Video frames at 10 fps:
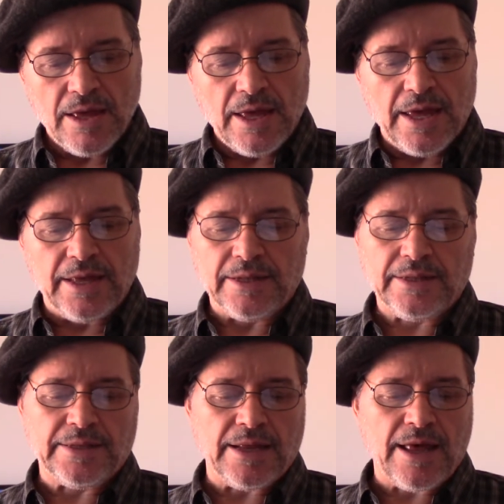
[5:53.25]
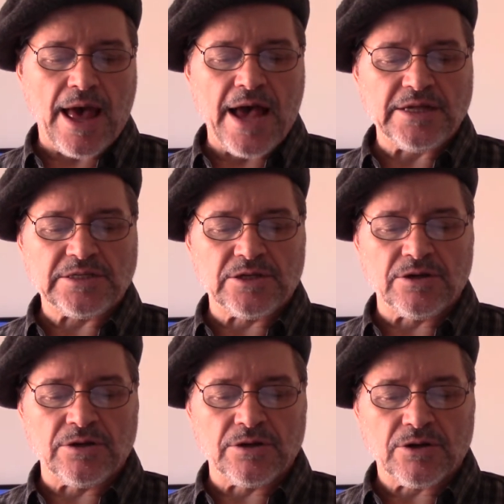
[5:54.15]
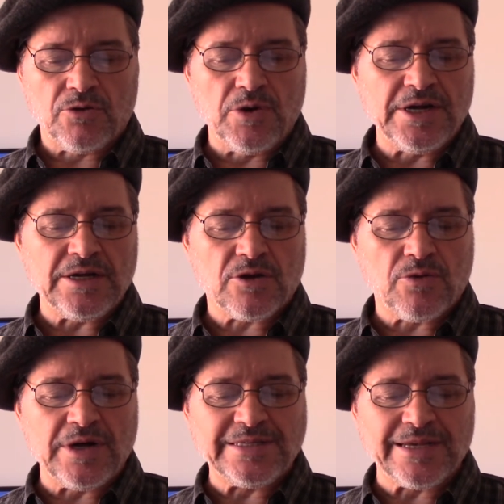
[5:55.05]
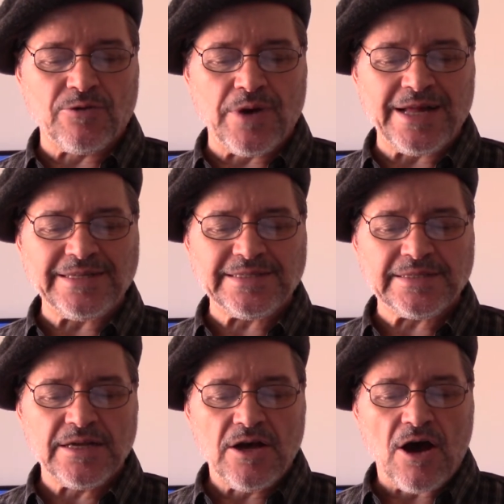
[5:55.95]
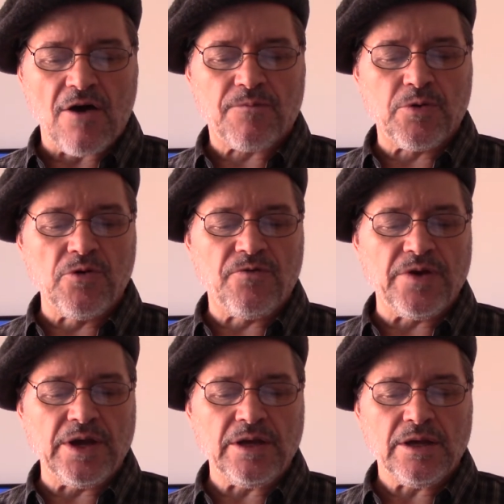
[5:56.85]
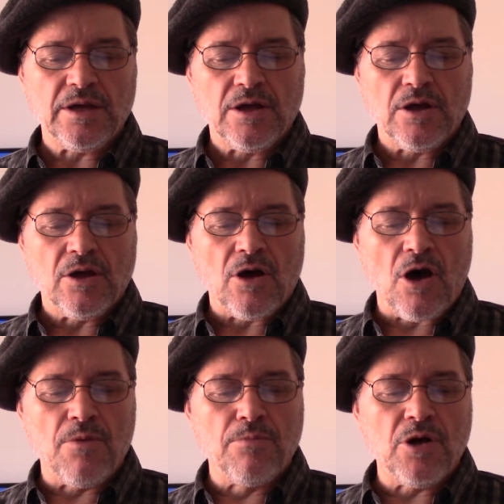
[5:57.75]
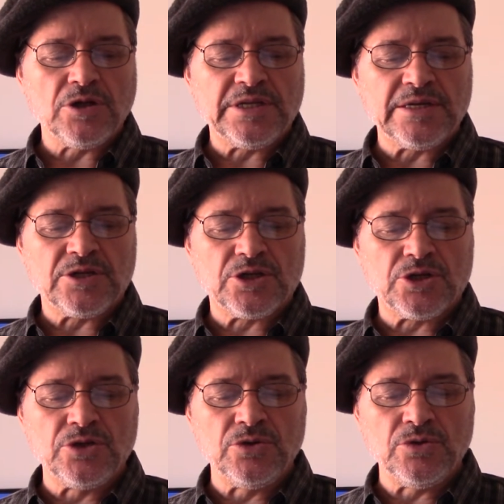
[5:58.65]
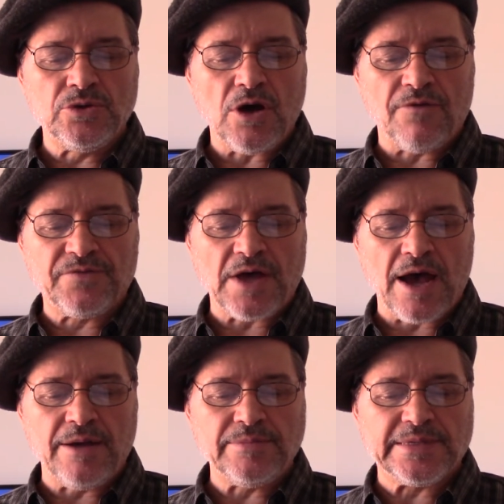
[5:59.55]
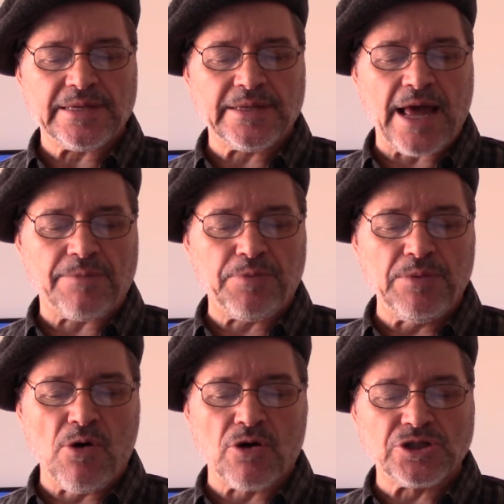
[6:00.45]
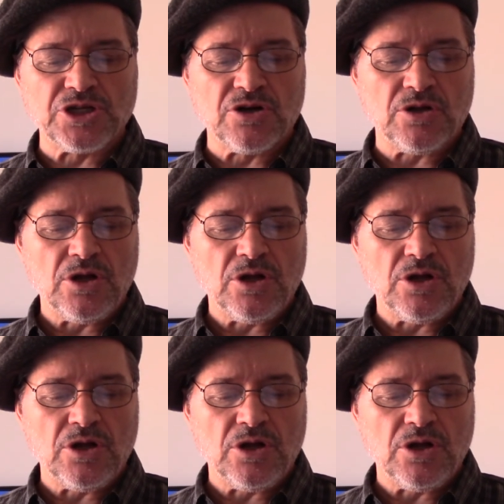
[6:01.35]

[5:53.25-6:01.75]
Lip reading: And as a consequence of proving a multitude of times that primordial